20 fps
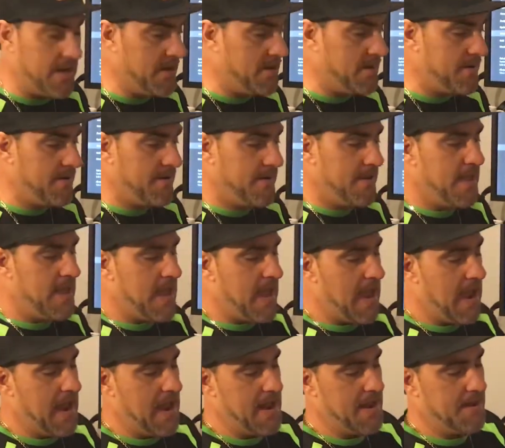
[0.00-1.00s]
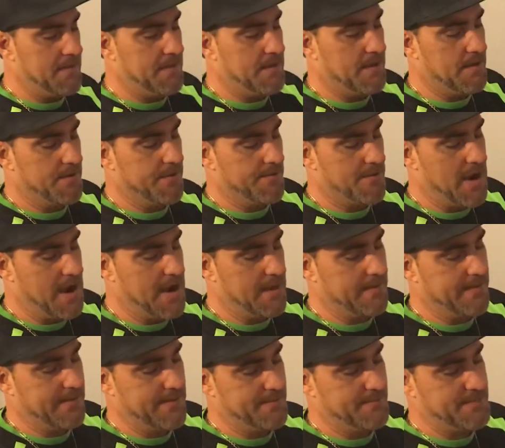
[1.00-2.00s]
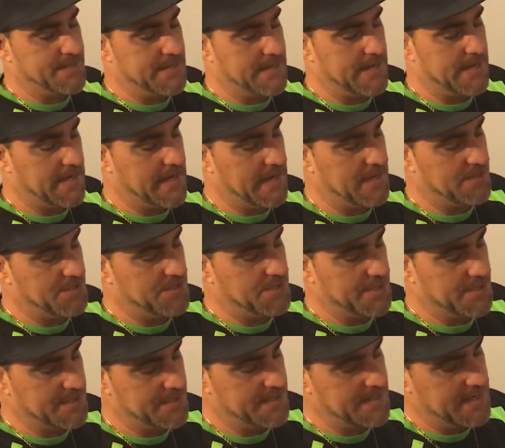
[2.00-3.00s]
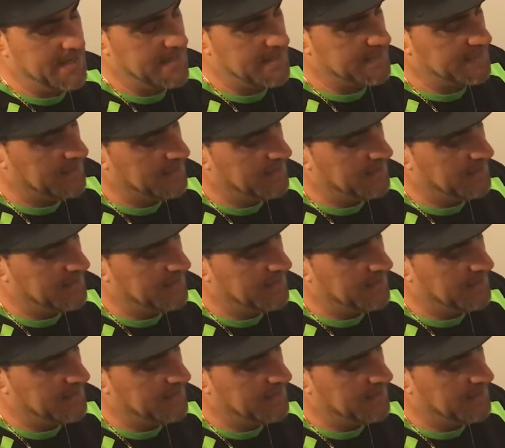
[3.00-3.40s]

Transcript: here, and the right thumbstick, as you can see, is a